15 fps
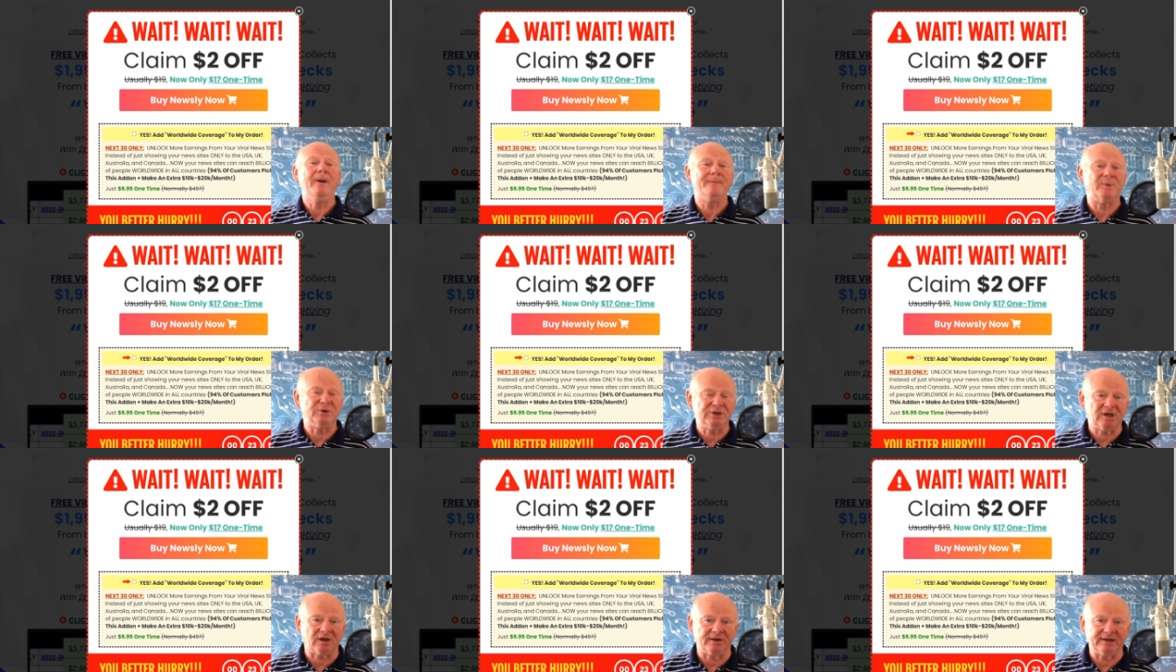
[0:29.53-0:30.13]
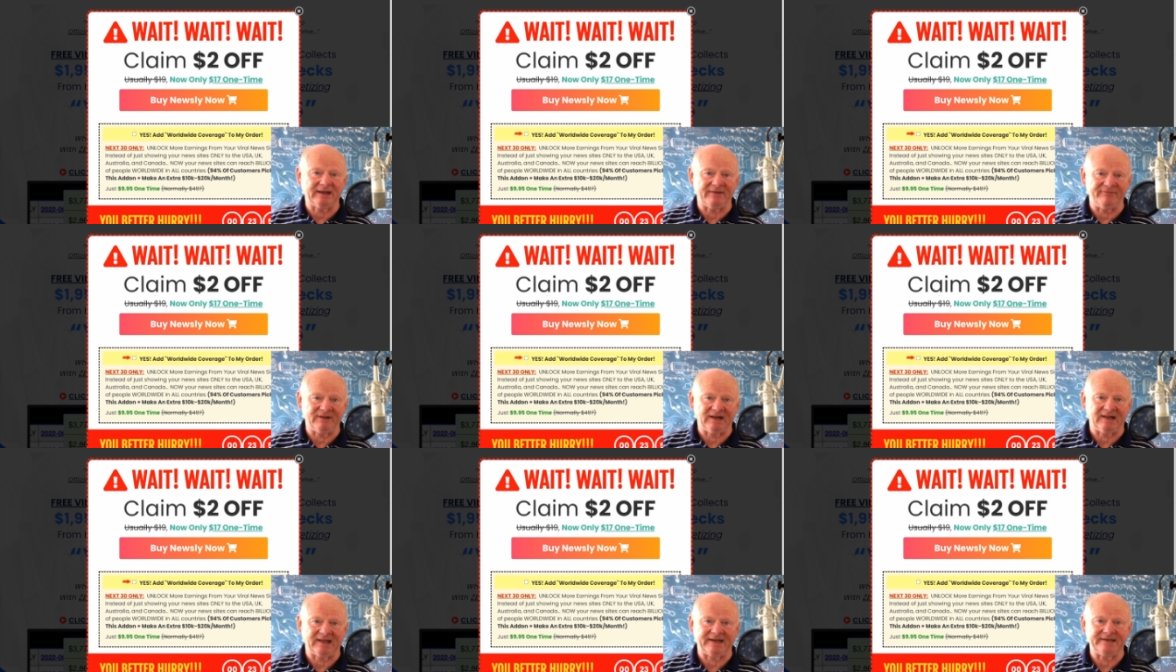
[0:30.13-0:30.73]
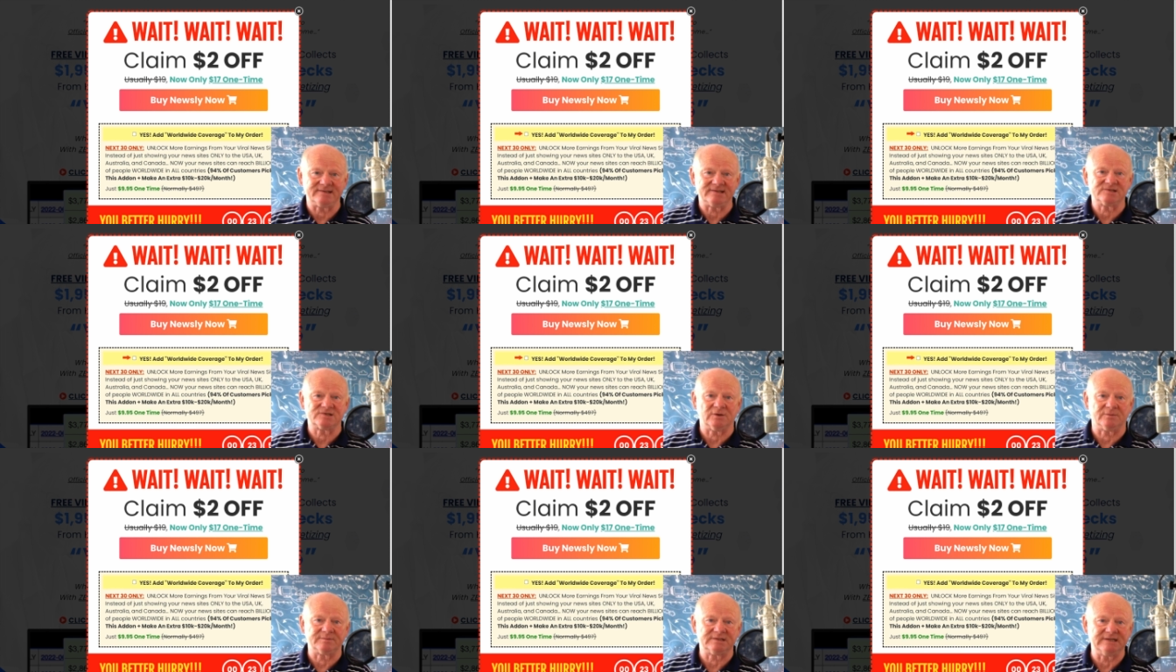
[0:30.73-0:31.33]
but you're going to get the
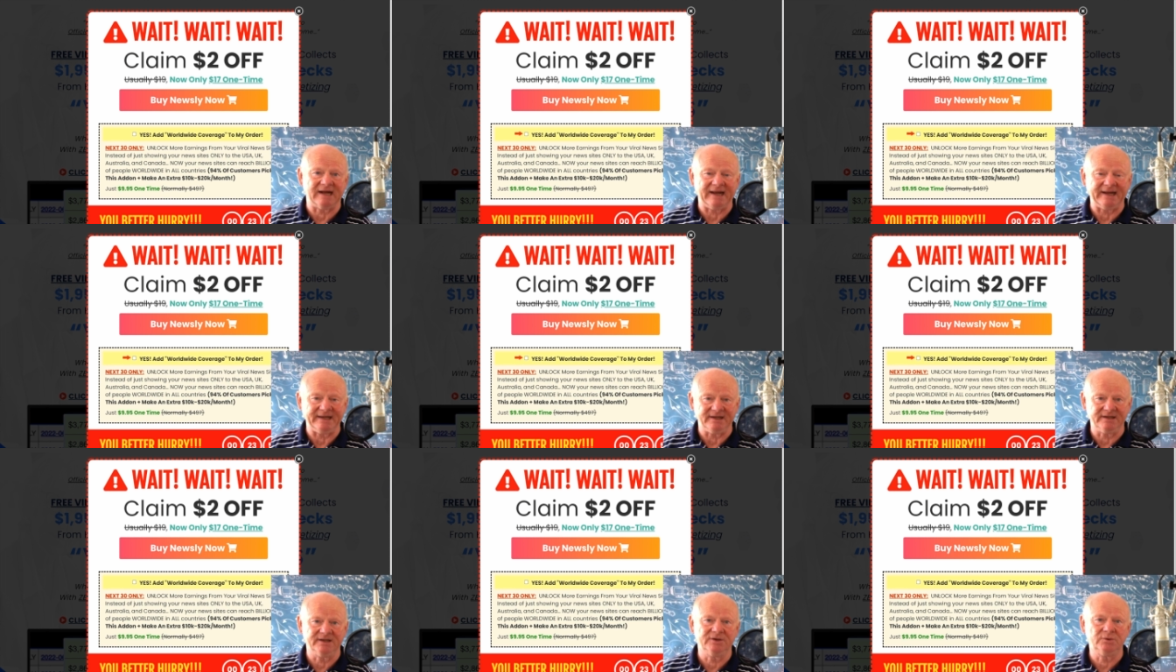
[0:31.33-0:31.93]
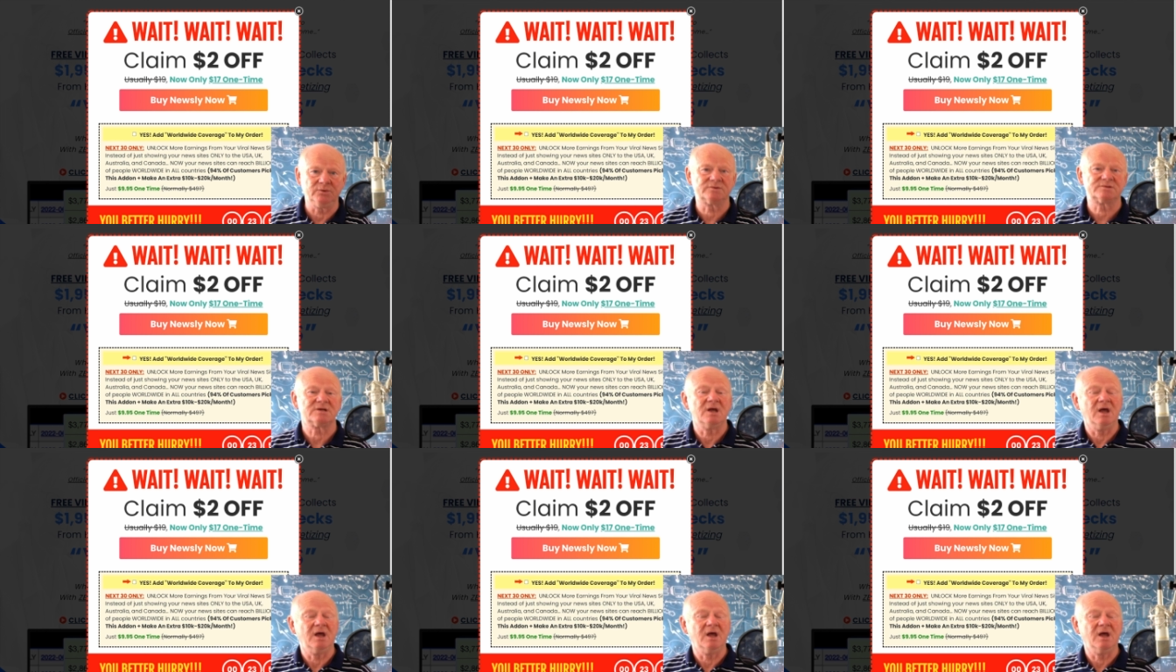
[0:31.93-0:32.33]
latest up to date news,